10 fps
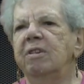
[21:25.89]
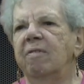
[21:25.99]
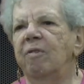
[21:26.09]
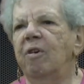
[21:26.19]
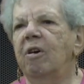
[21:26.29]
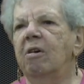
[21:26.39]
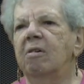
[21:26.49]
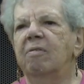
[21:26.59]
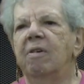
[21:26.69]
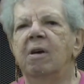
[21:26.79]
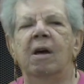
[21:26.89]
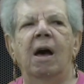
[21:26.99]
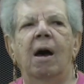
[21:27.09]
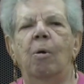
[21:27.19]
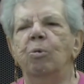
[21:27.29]
if a
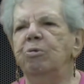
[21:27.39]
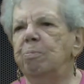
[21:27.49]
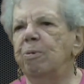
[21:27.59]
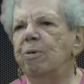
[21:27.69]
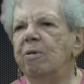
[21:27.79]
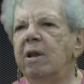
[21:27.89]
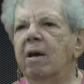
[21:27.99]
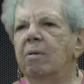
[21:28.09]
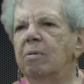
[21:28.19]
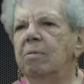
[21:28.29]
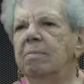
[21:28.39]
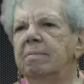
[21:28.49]
house burned down,